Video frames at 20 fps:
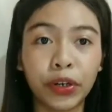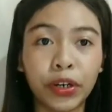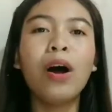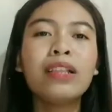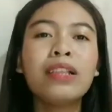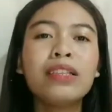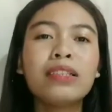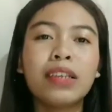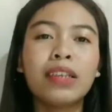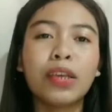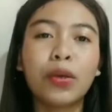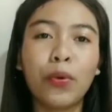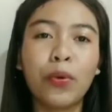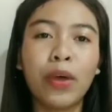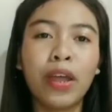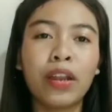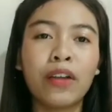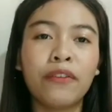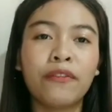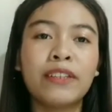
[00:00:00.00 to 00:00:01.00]
One
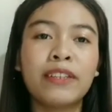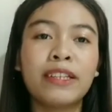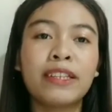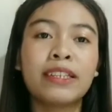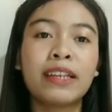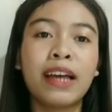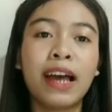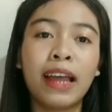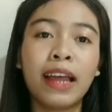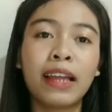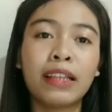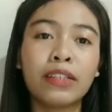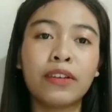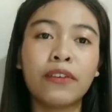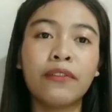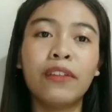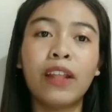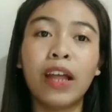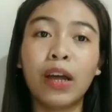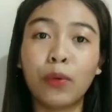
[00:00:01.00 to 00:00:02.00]
sequence of these kinds
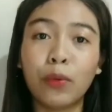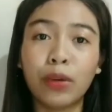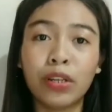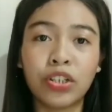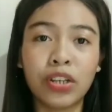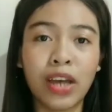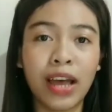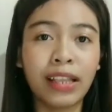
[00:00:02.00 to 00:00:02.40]
of language